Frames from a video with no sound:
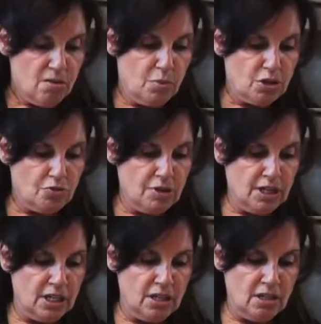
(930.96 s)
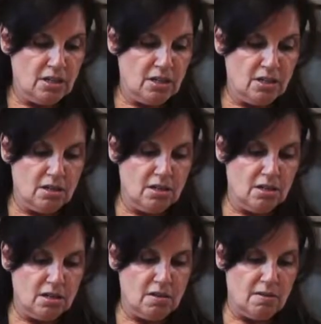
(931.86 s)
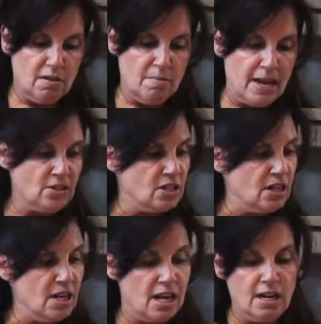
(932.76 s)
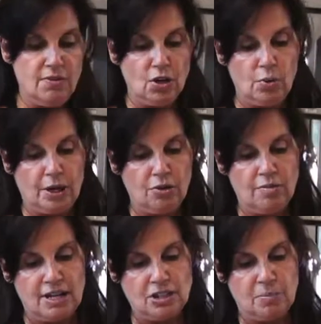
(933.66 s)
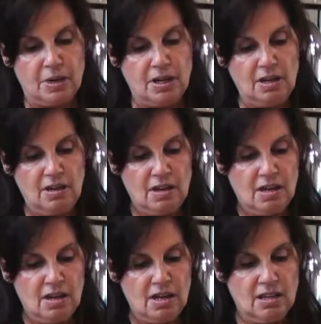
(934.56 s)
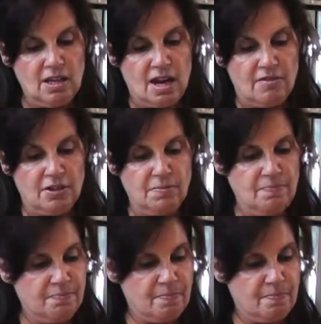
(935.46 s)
which really makes it an even quicker recipe in the oven.